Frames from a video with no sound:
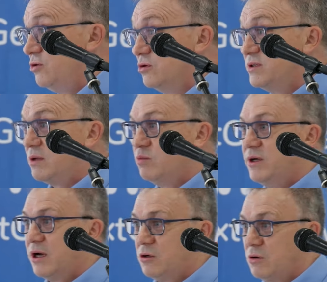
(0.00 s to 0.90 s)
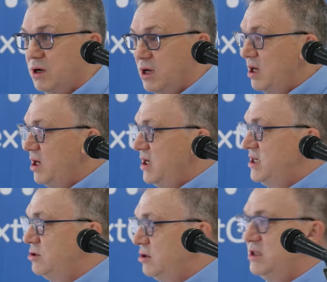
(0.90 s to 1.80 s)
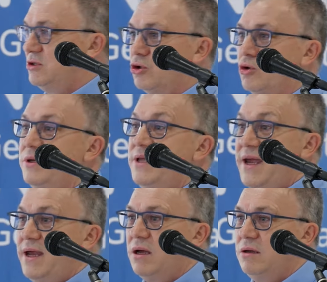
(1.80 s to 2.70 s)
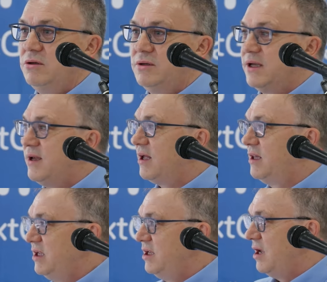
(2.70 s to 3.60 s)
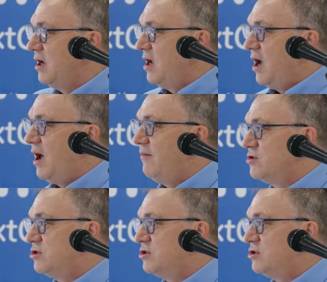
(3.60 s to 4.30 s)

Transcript: You know that Monaco is a, is a gruyere. Huh? You can hardly have a